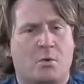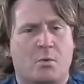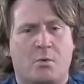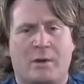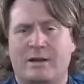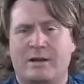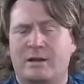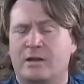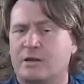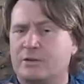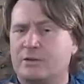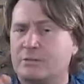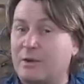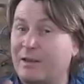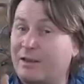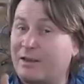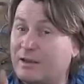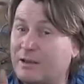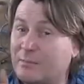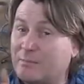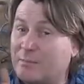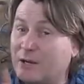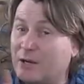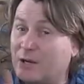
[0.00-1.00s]
windows where there
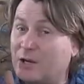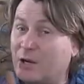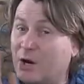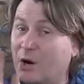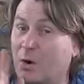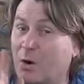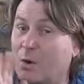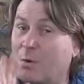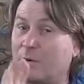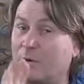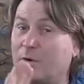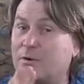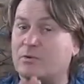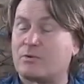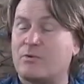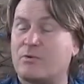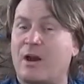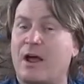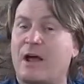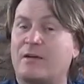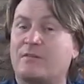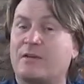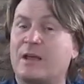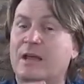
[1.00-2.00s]
can be a cold
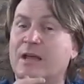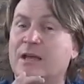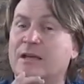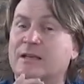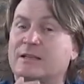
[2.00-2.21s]
draft.